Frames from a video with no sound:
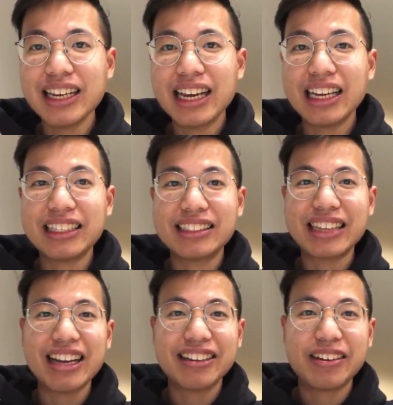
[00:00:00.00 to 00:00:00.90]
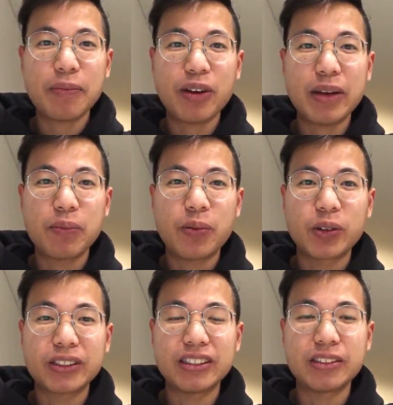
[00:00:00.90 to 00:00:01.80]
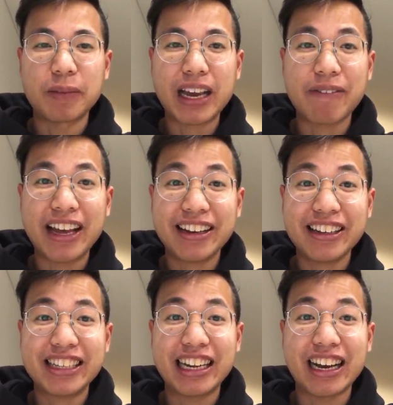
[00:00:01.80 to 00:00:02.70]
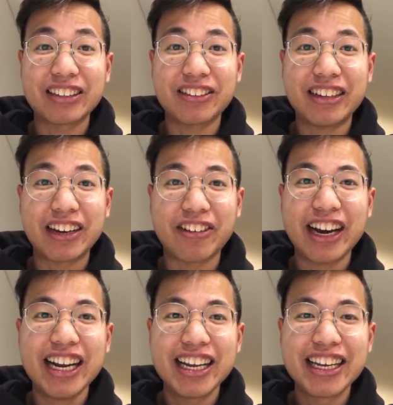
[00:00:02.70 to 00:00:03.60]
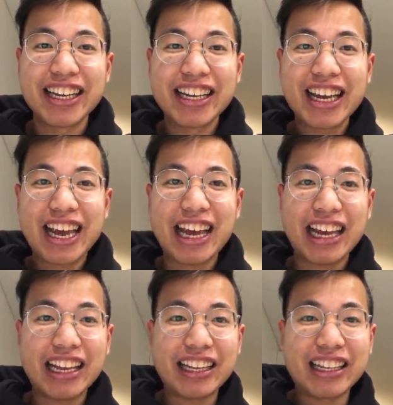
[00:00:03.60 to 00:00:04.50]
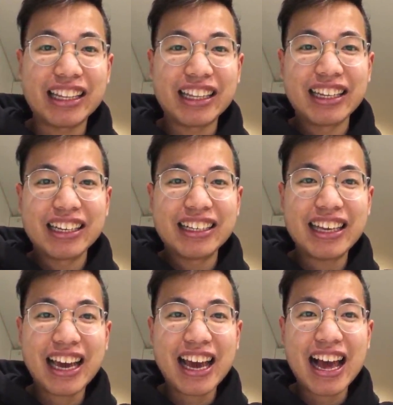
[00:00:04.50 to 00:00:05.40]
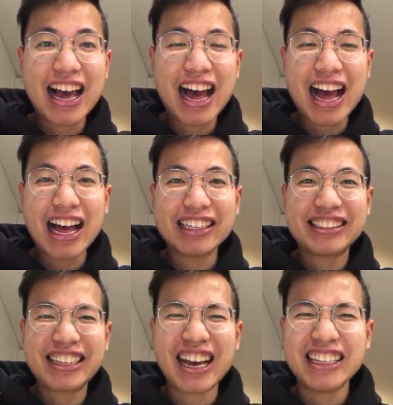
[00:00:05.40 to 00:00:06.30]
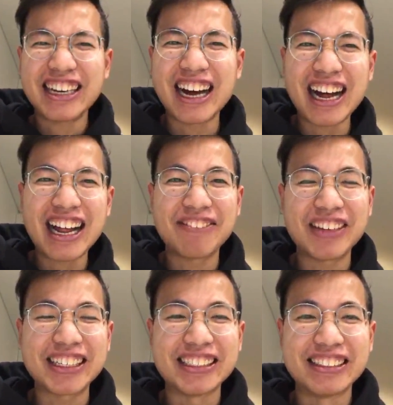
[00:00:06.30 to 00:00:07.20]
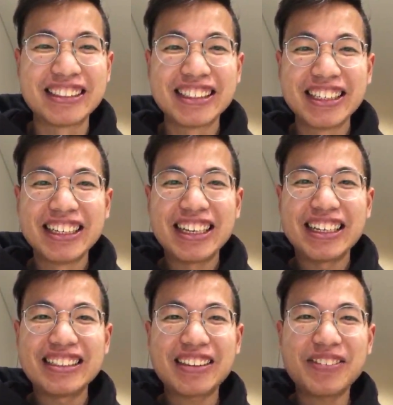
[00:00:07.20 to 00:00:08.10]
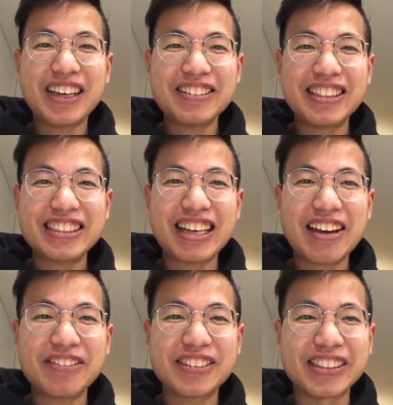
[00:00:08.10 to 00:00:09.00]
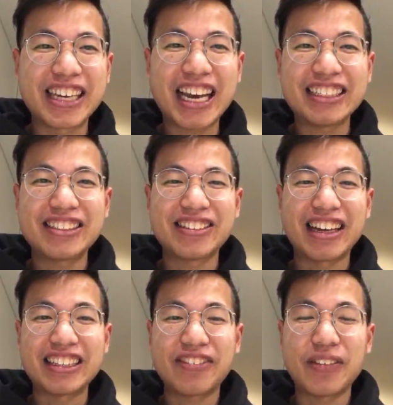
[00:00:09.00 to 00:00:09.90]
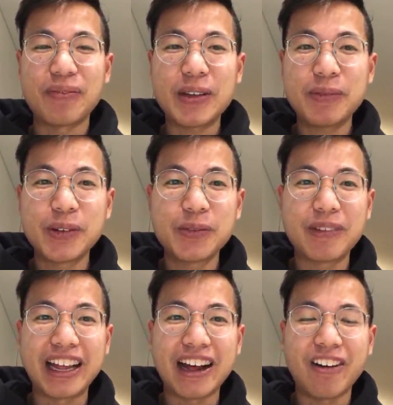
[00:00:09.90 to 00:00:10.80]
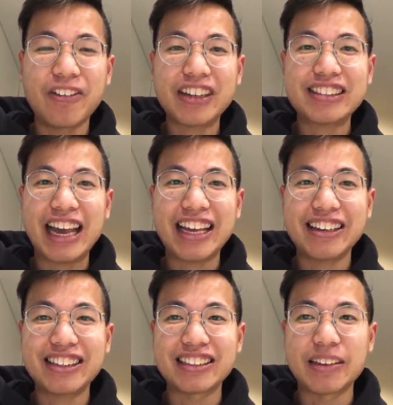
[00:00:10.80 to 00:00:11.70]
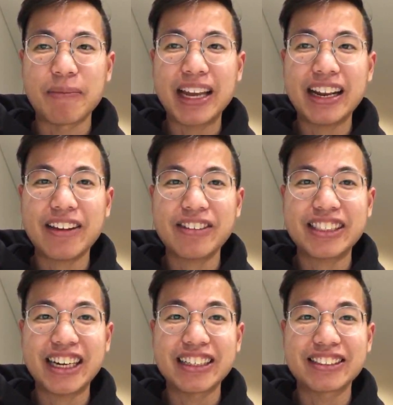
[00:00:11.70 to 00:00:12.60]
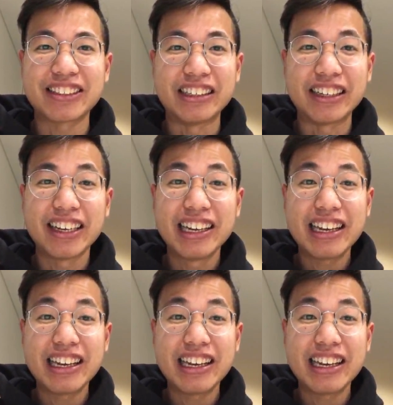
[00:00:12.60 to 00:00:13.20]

it is actually pretty important to pick up English, and I totally agree. And yeah, it's kind of hard because sometimes you just have to cater to like different people, but obviously English is the main language here, so